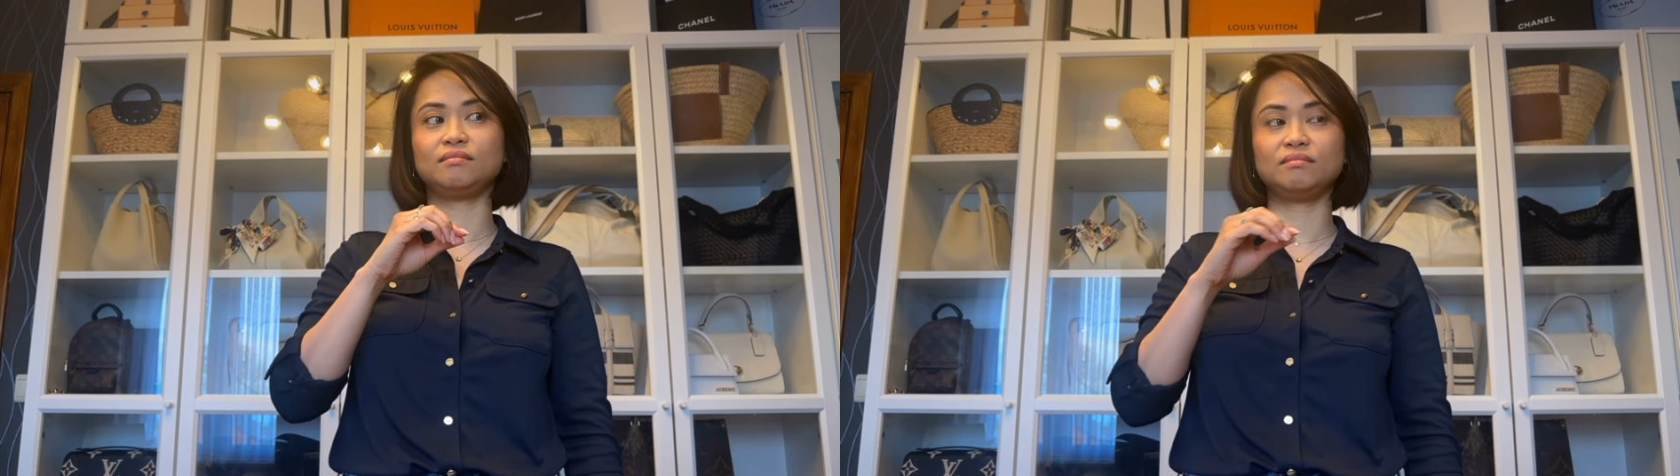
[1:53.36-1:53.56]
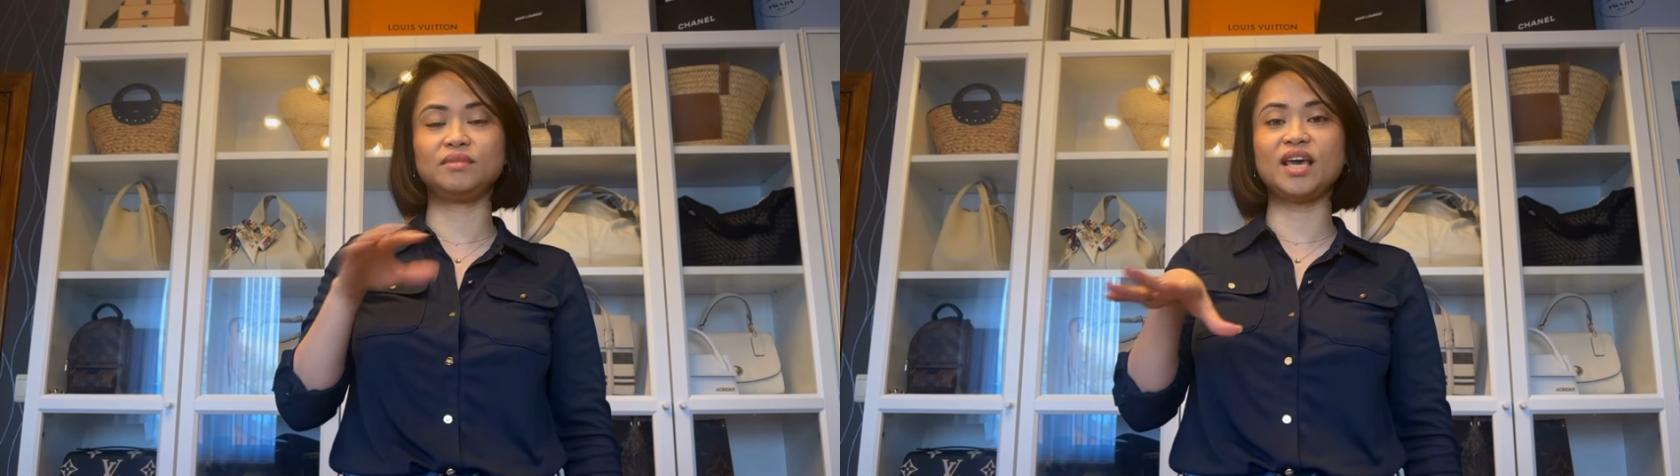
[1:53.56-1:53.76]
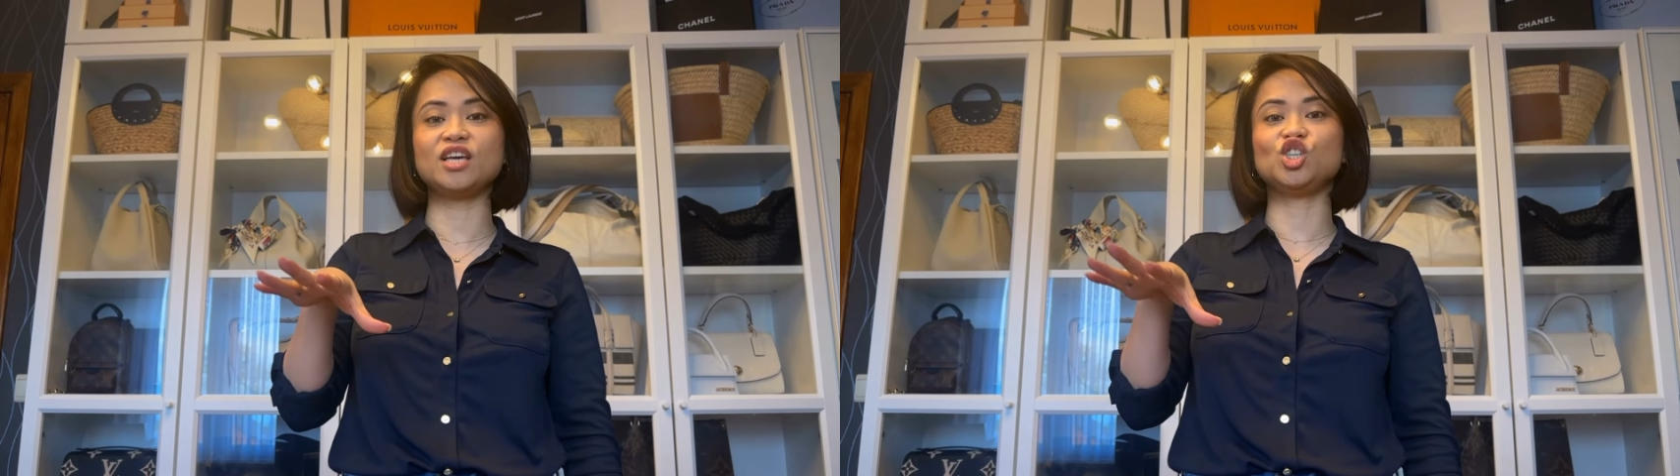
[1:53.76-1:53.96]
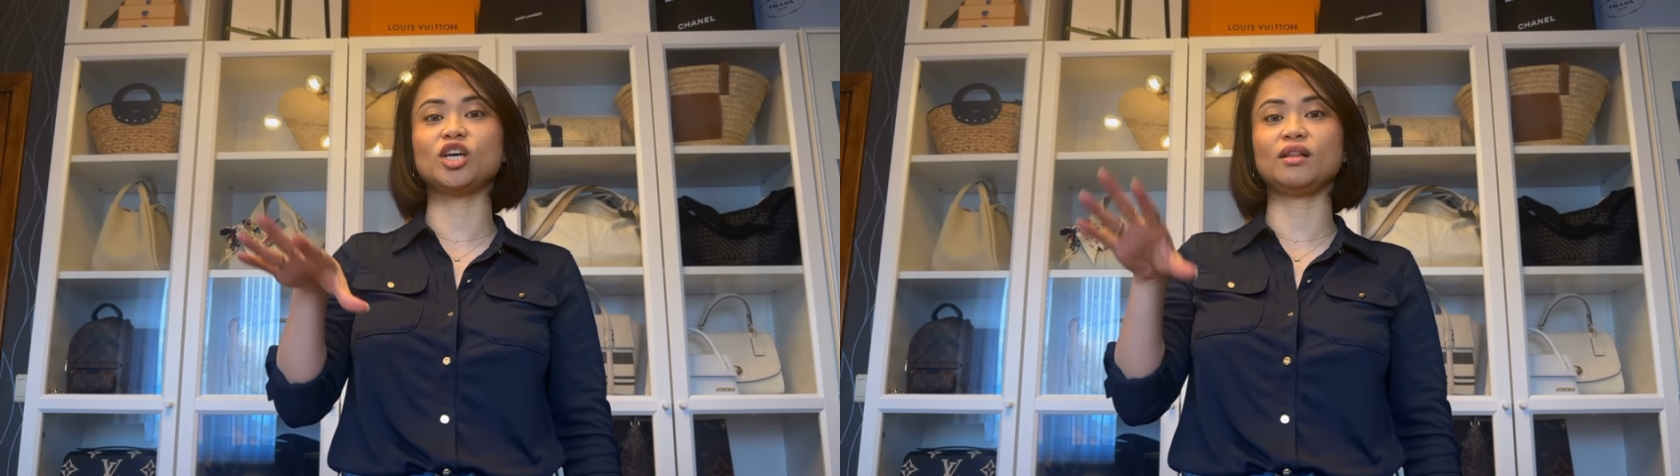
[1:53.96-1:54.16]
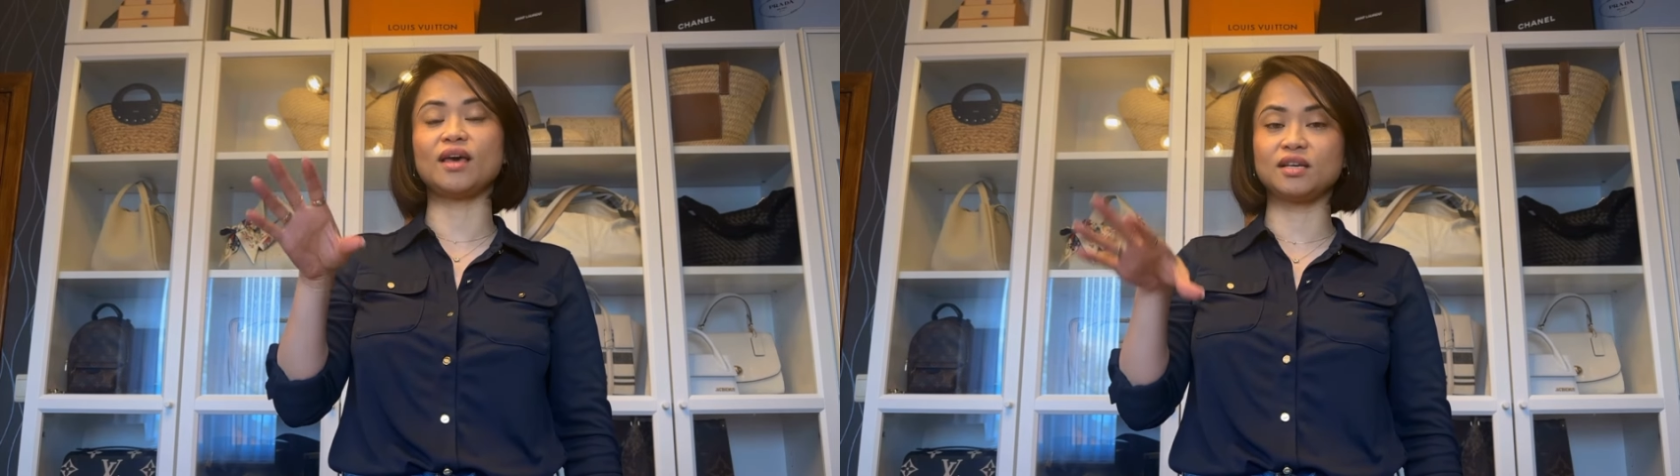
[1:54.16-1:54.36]

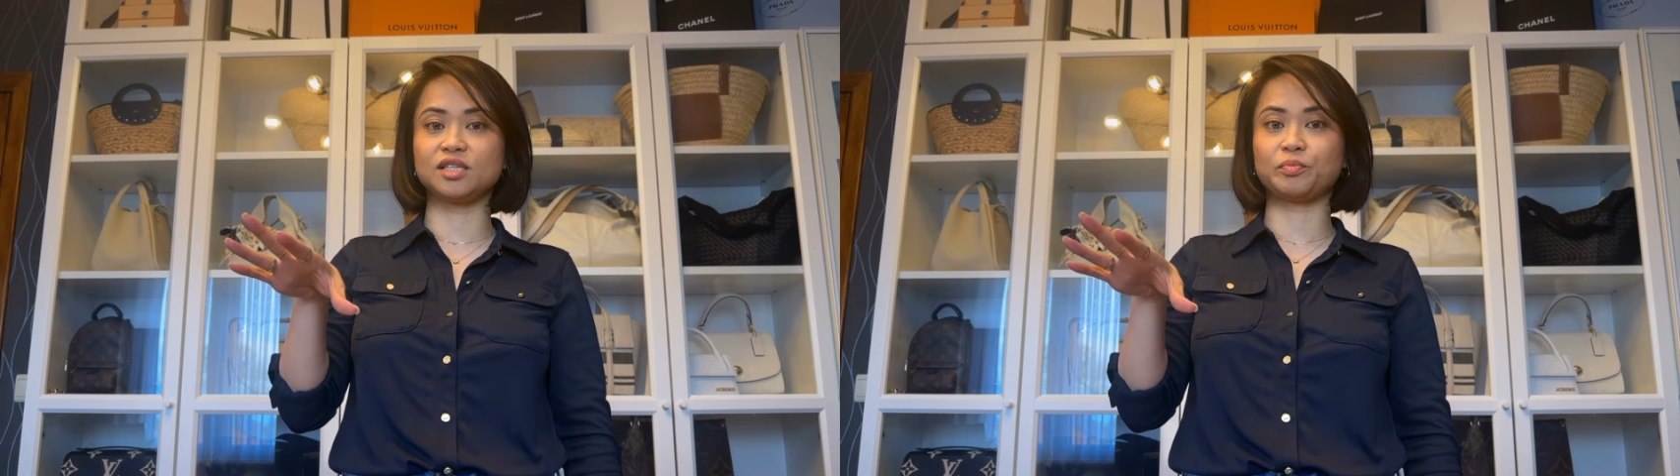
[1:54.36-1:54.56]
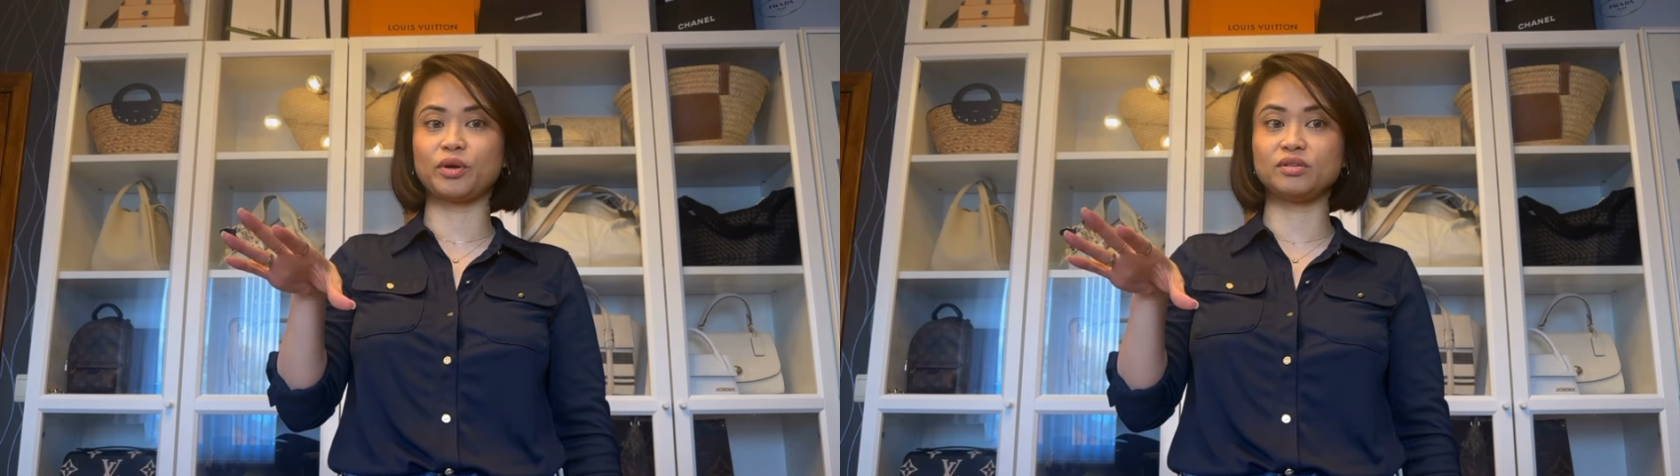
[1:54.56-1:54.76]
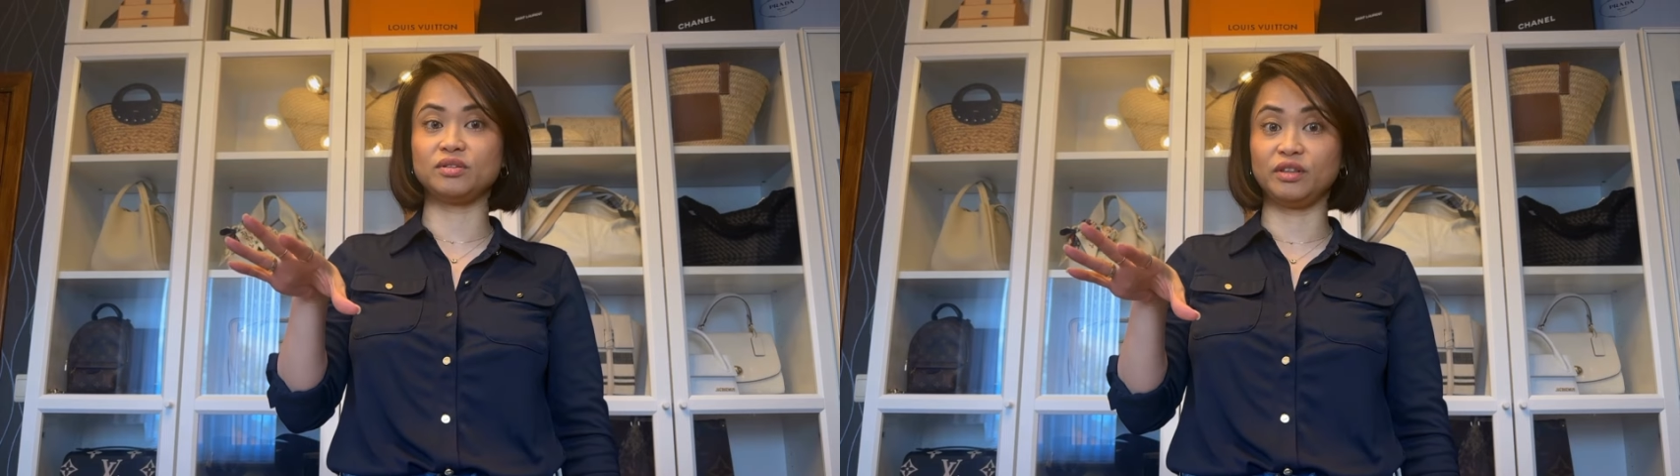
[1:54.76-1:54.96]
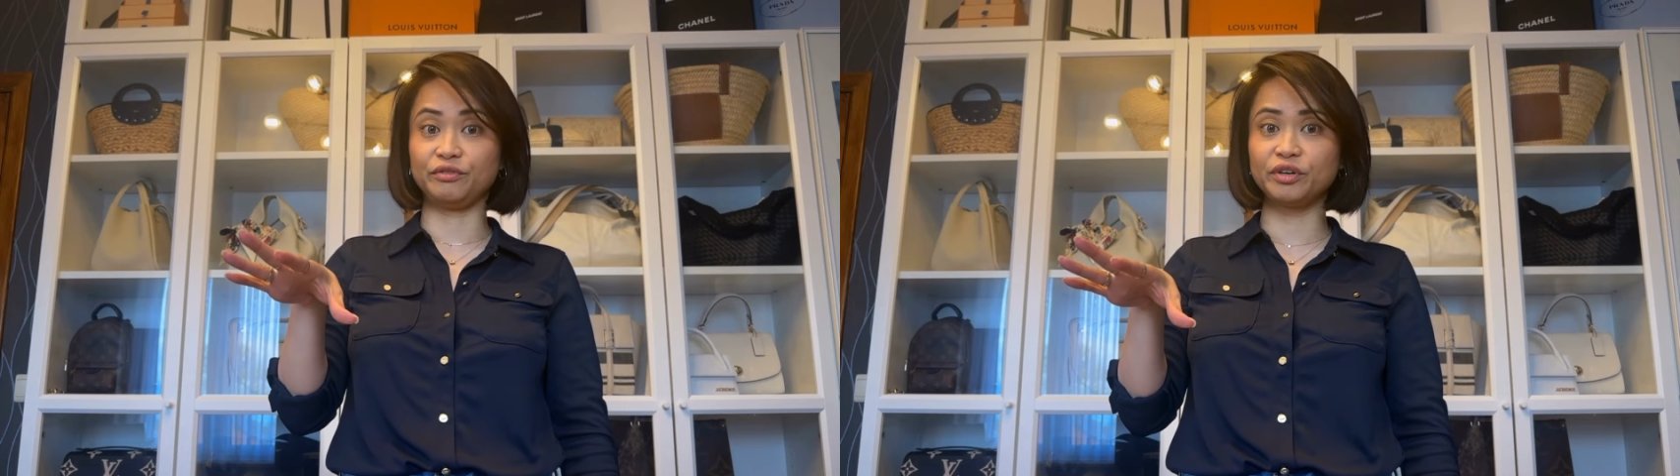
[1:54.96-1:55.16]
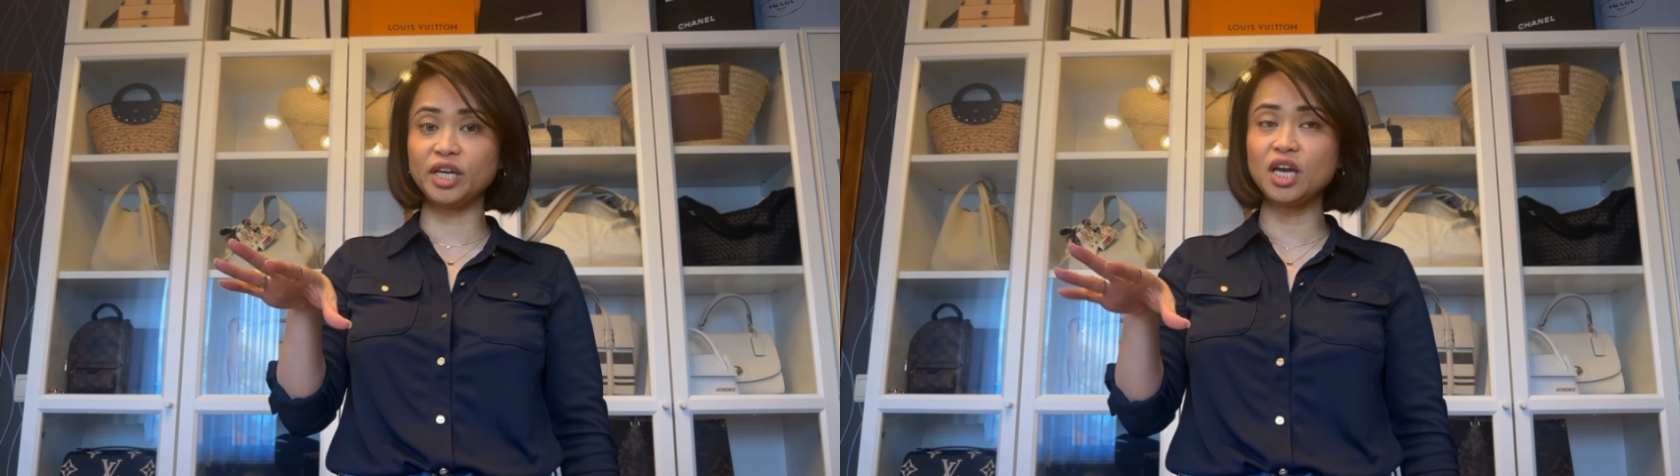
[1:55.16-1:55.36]
DHL Express
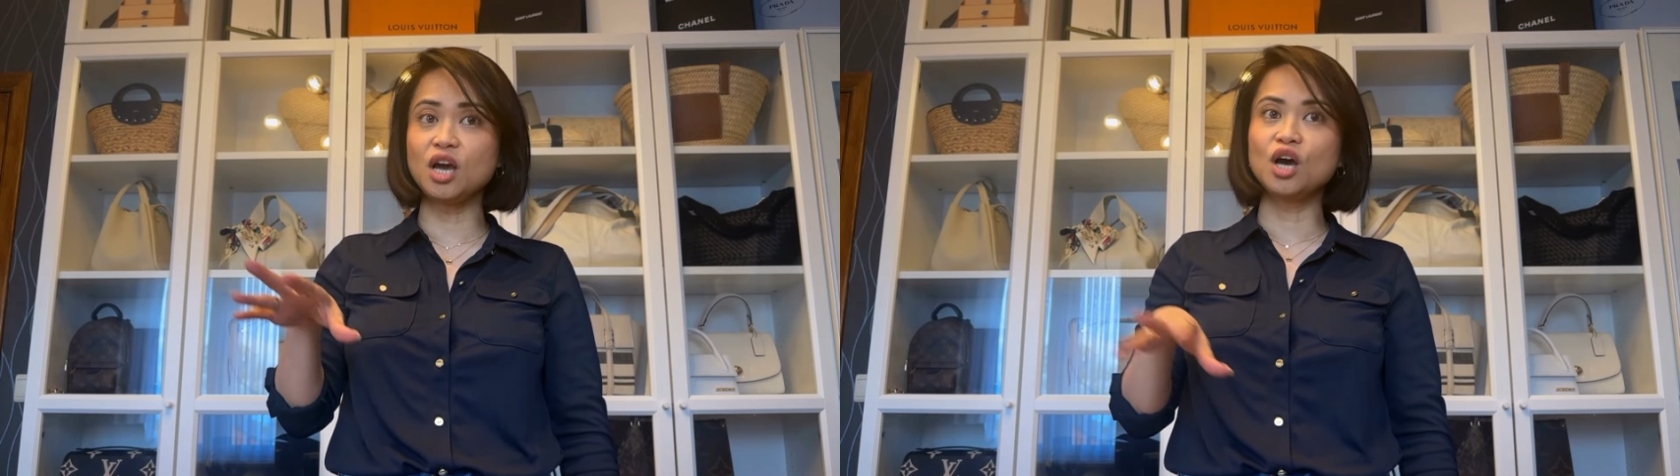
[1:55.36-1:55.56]
delivery.